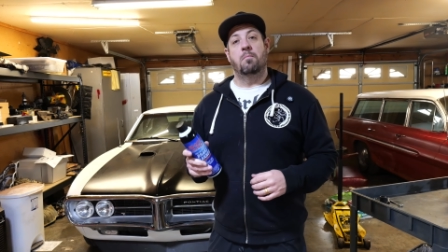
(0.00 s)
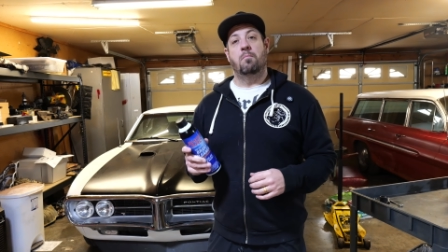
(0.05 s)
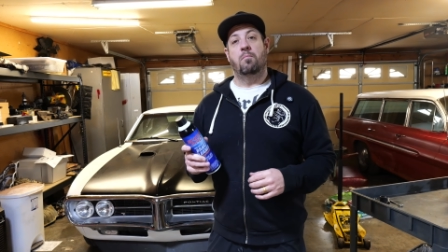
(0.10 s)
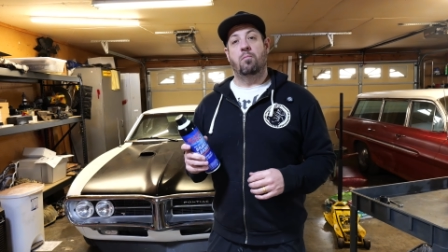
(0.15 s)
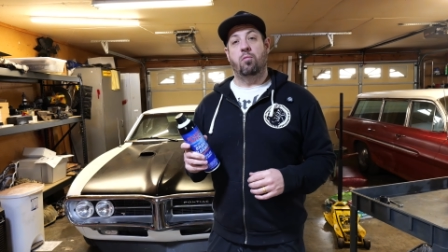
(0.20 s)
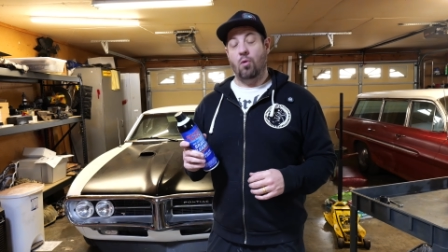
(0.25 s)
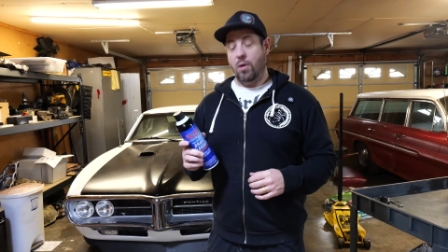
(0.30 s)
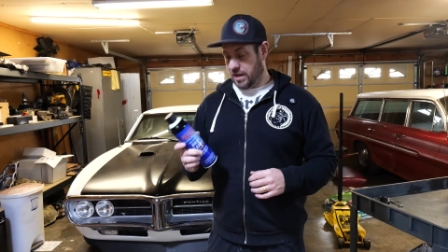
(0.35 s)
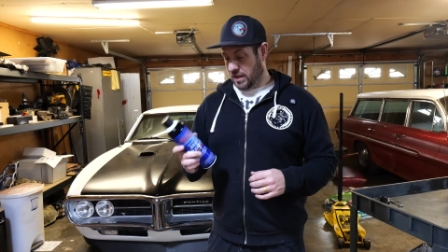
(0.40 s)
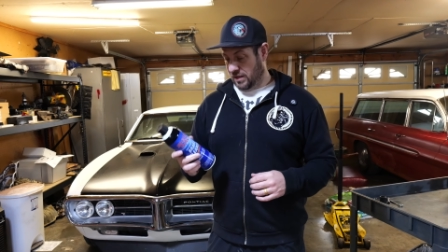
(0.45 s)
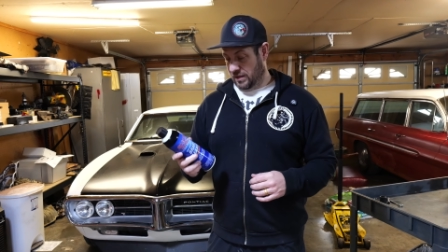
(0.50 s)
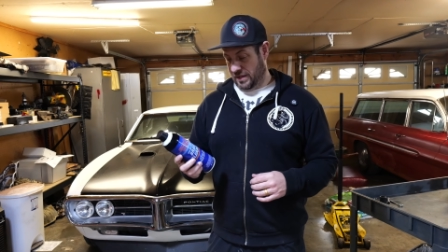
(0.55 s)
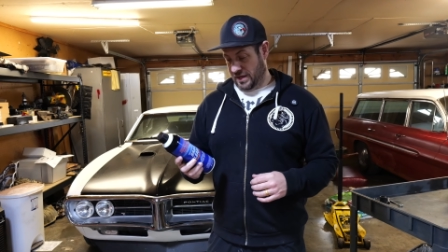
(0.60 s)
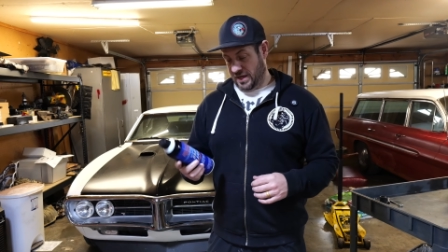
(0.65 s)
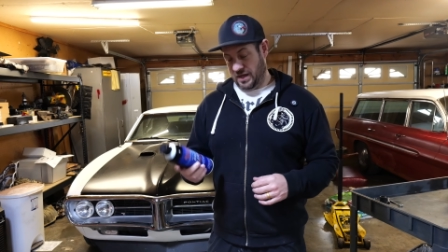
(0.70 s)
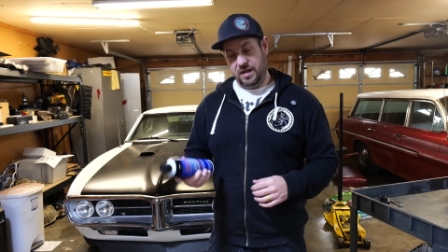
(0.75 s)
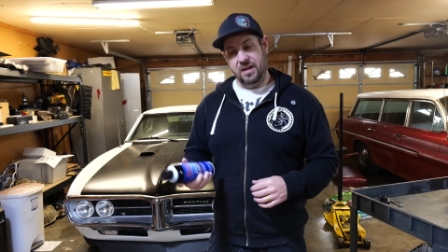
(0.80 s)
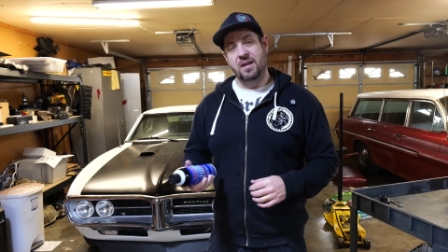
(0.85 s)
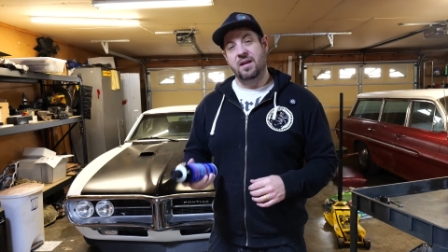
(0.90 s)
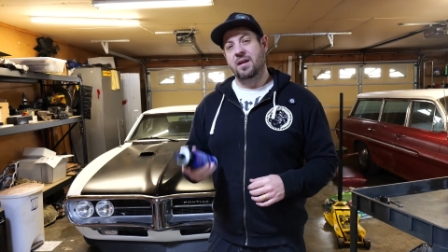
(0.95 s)

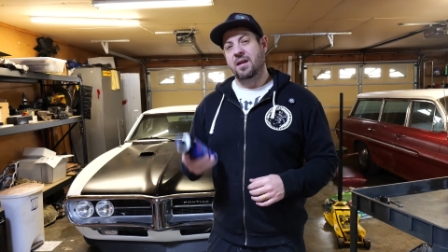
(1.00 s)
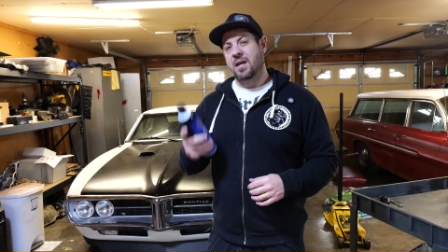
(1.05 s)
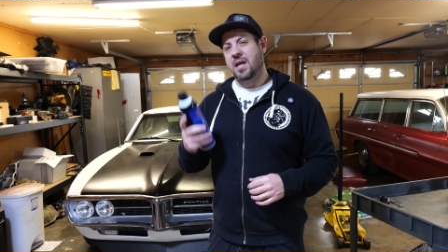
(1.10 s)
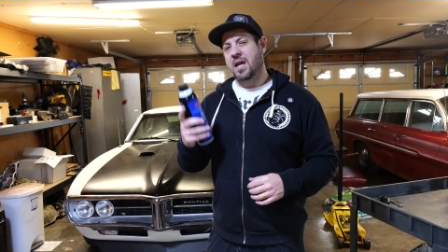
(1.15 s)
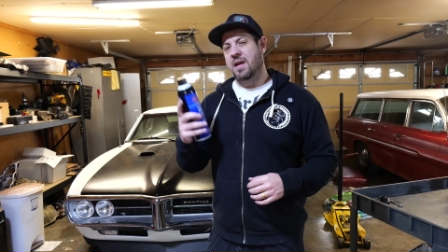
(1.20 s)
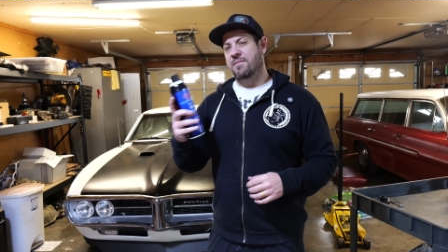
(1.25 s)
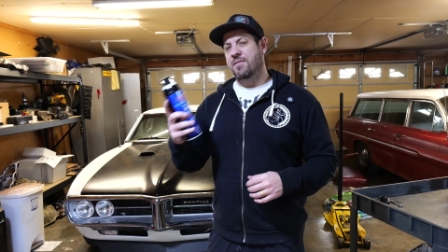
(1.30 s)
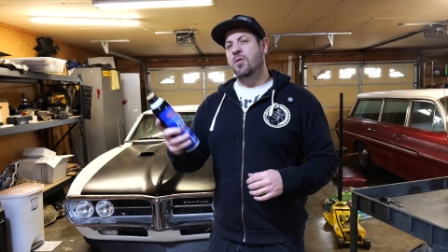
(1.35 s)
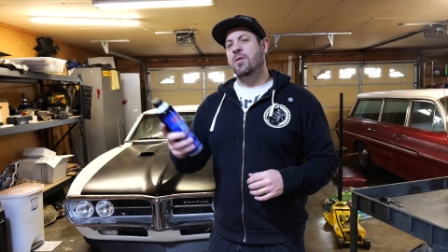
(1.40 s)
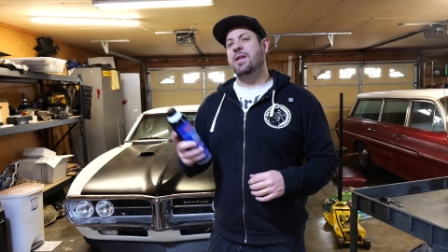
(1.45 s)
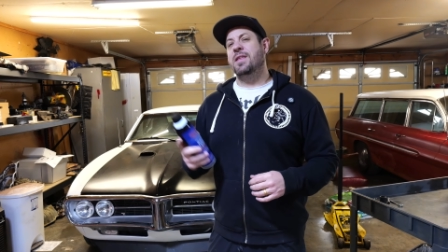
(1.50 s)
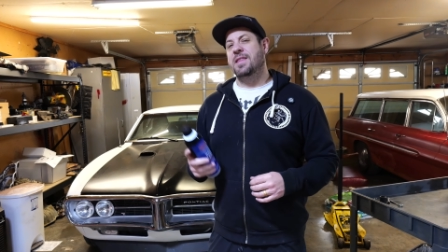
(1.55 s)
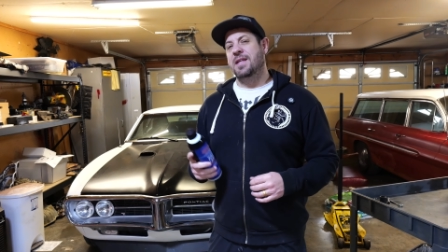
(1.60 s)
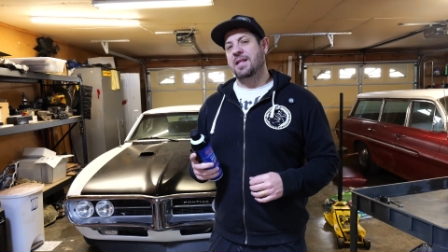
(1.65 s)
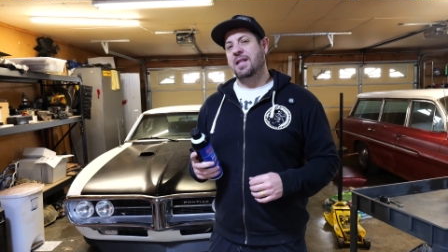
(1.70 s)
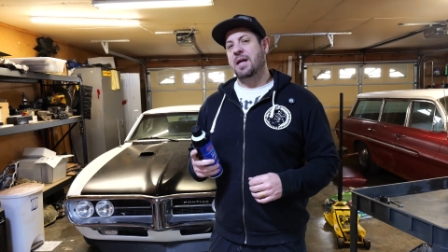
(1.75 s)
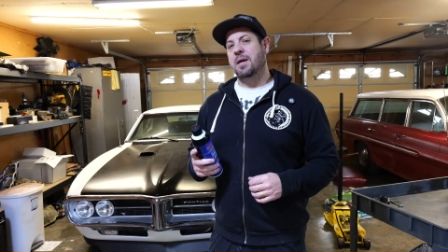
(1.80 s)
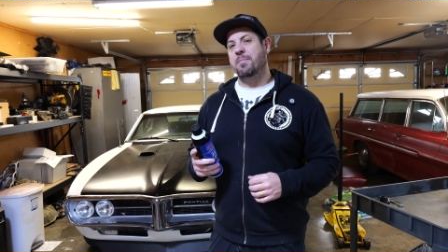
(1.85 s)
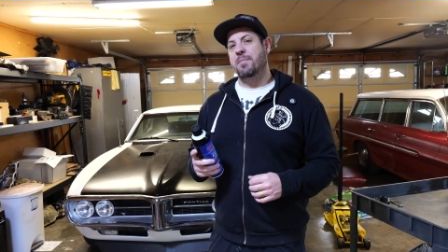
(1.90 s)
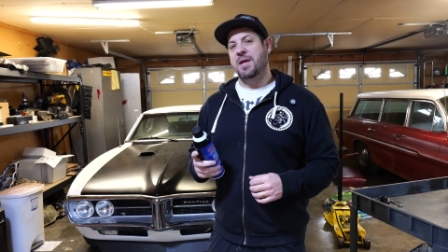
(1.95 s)
Brakleen. If you're anything
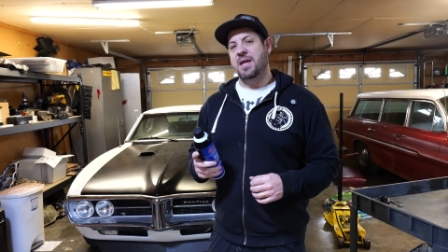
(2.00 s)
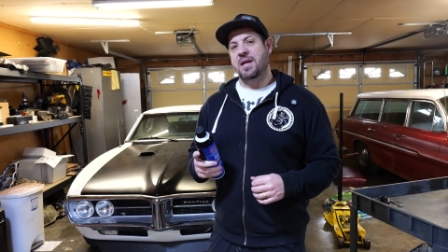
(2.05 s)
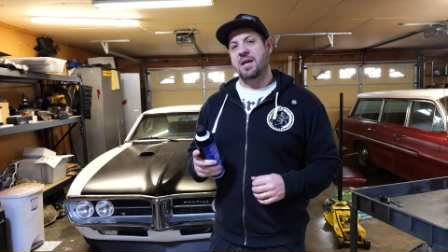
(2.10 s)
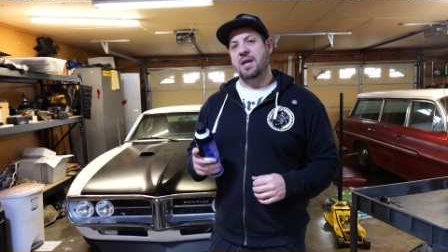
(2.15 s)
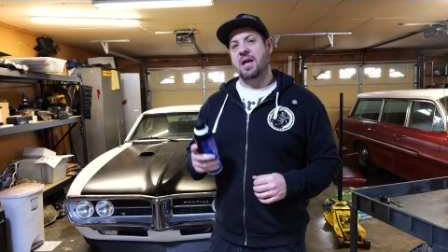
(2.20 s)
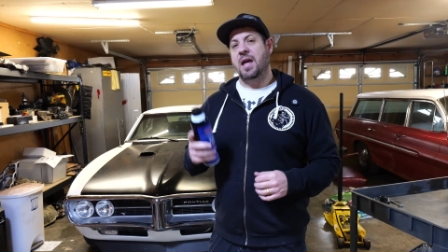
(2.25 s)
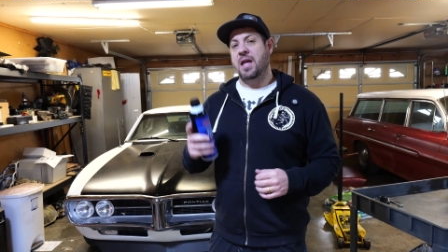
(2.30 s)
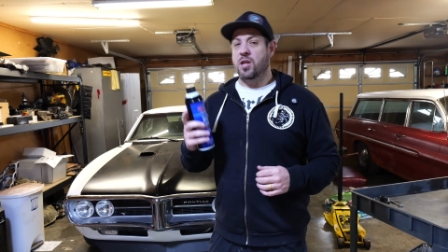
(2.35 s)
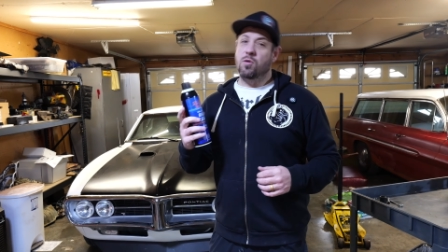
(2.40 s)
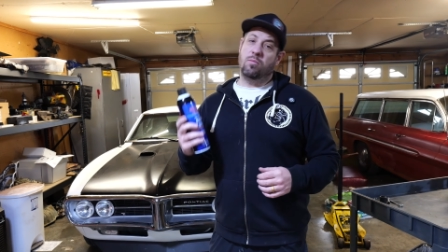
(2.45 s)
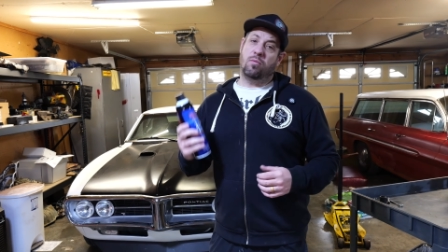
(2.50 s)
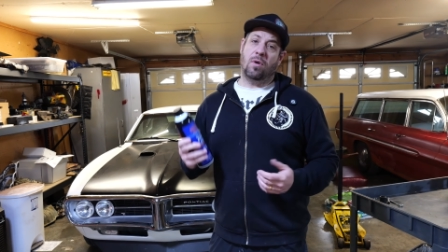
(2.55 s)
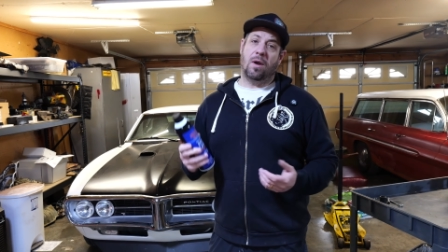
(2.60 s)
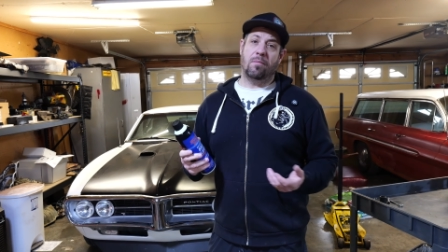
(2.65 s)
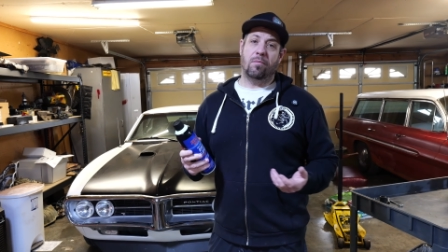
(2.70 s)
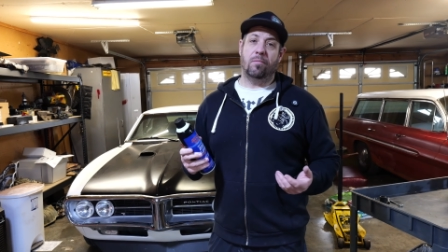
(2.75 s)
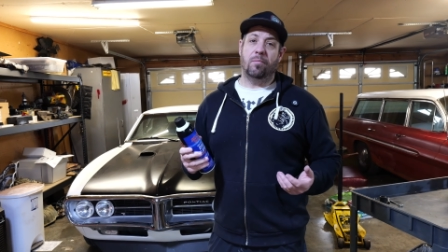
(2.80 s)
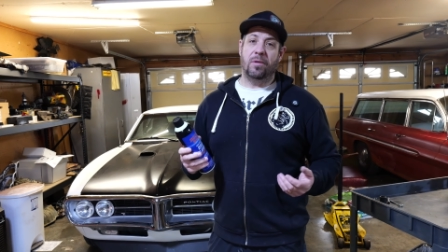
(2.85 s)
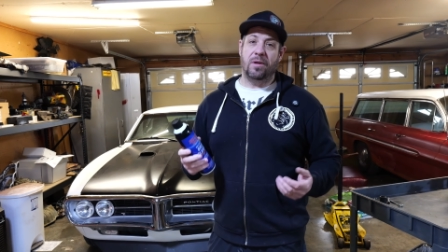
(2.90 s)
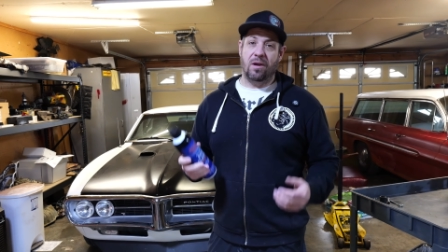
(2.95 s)
like me, and you
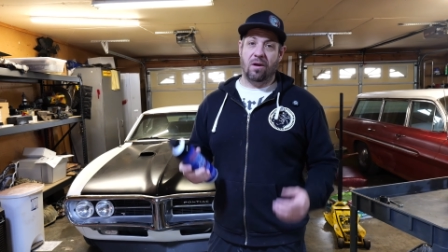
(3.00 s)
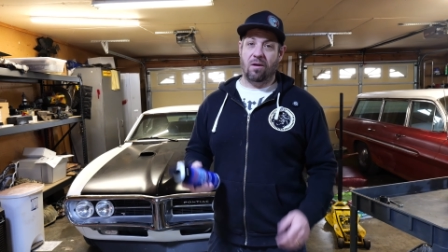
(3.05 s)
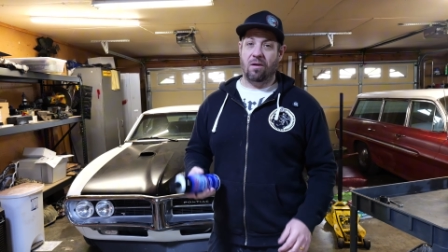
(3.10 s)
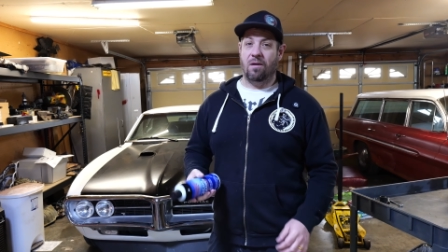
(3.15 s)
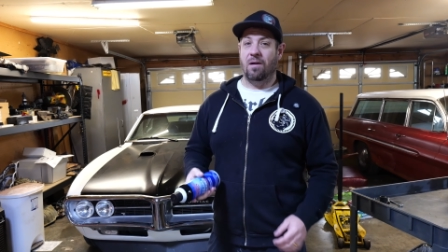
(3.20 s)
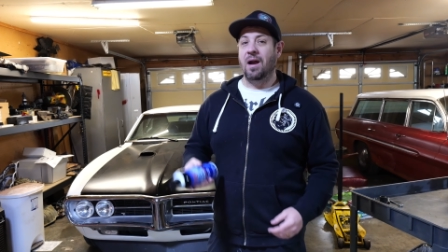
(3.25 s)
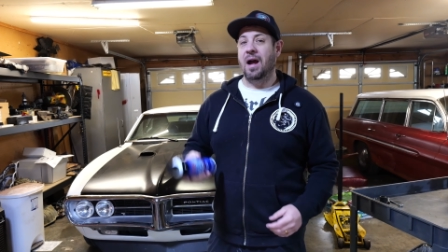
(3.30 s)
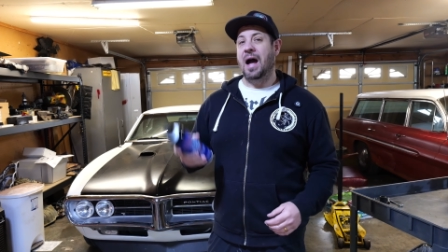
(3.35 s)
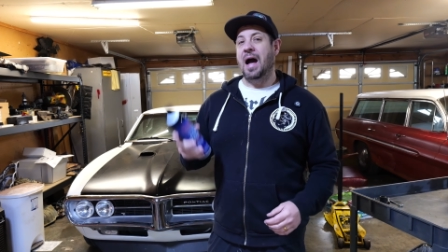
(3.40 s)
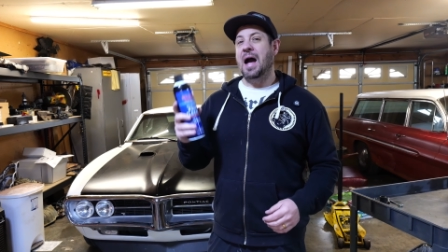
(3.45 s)
probably are,